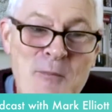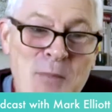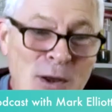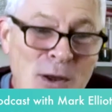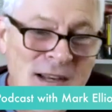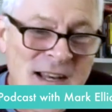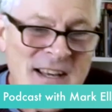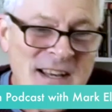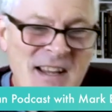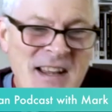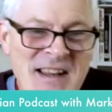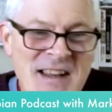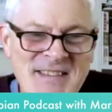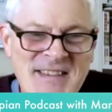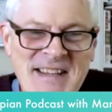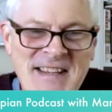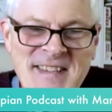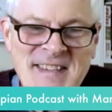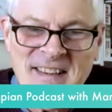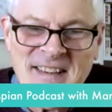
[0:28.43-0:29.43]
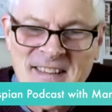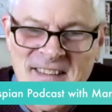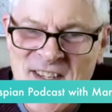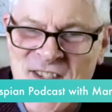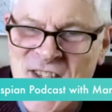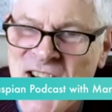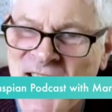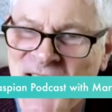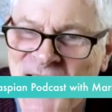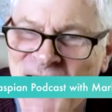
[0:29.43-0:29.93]
Polina
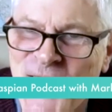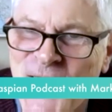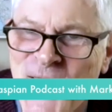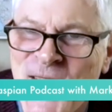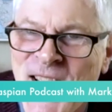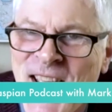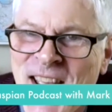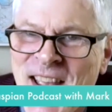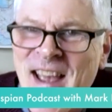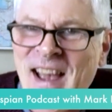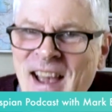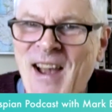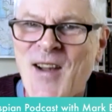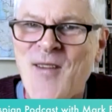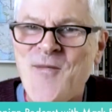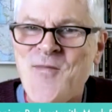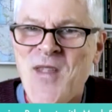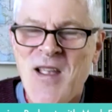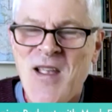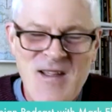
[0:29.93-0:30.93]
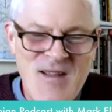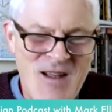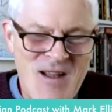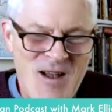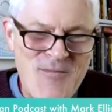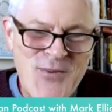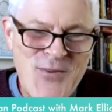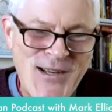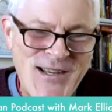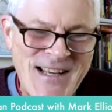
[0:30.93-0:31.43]
Dessiatnitchenko.
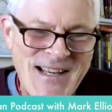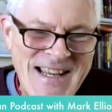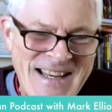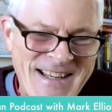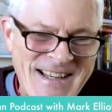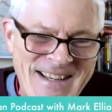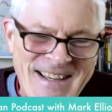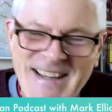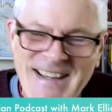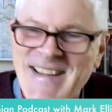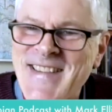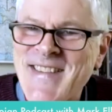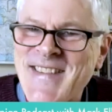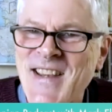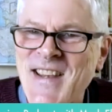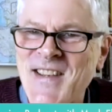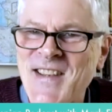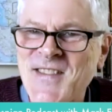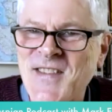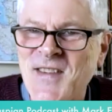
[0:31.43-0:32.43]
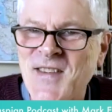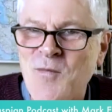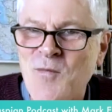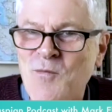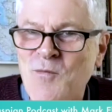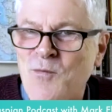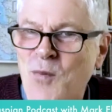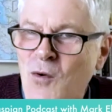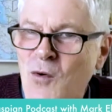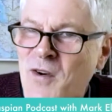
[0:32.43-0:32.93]
Polina is
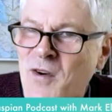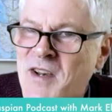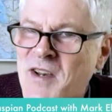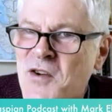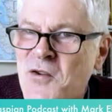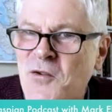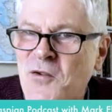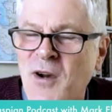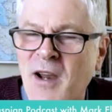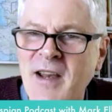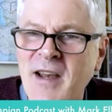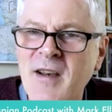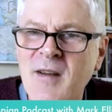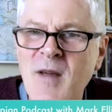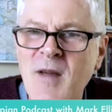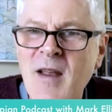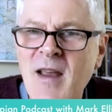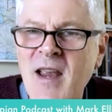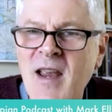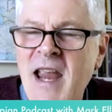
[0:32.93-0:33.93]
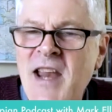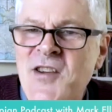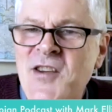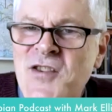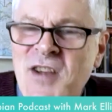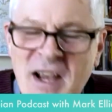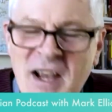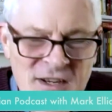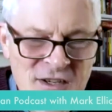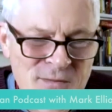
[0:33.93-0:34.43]
born in Ukraine. At age
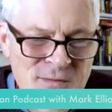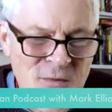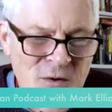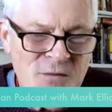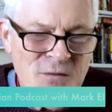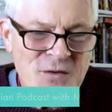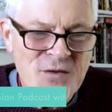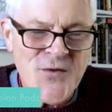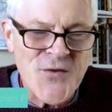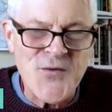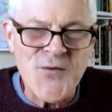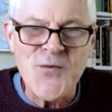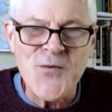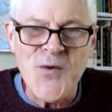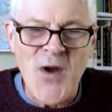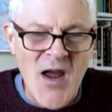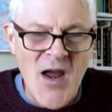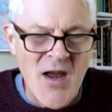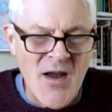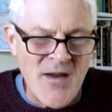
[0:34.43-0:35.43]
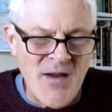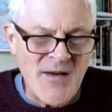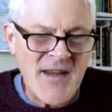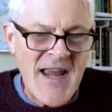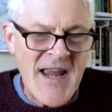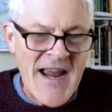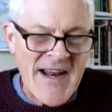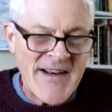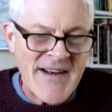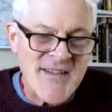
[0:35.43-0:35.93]
9, she moved to
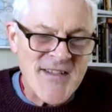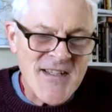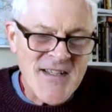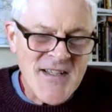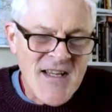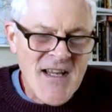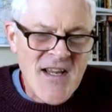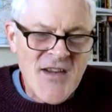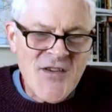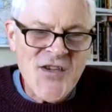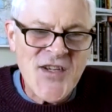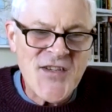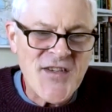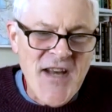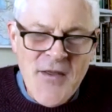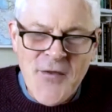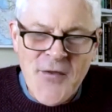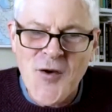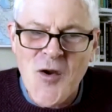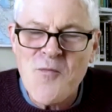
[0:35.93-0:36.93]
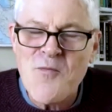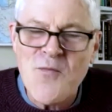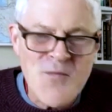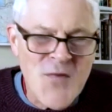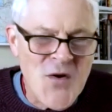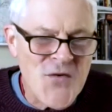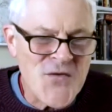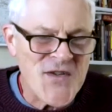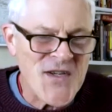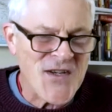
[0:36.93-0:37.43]
Canada. She's an
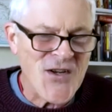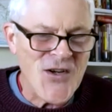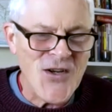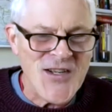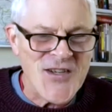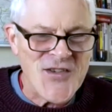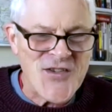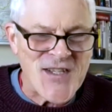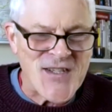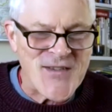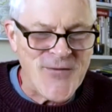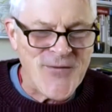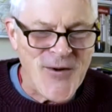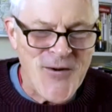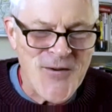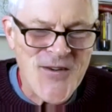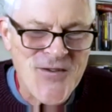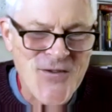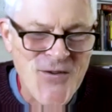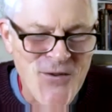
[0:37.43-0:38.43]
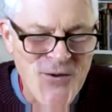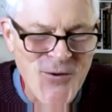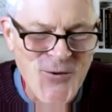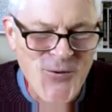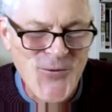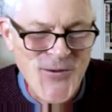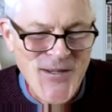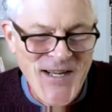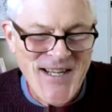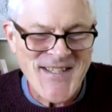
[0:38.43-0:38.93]
ethnomusicologist focused on the
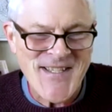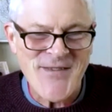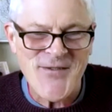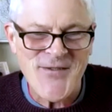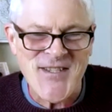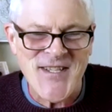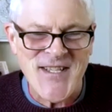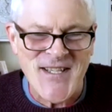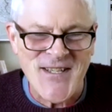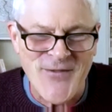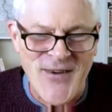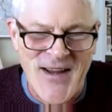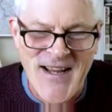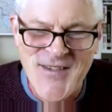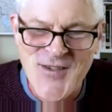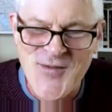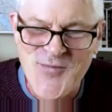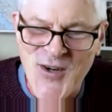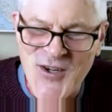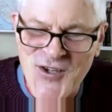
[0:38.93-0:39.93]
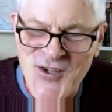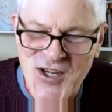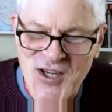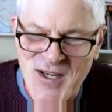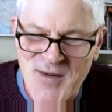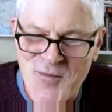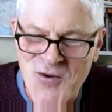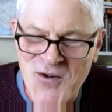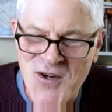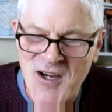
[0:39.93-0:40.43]
creativity of
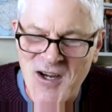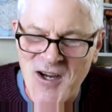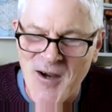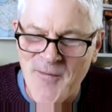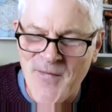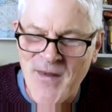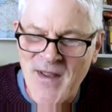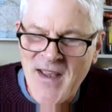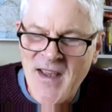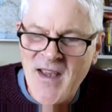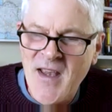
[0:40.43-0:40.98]
Azerbaijani Mugham.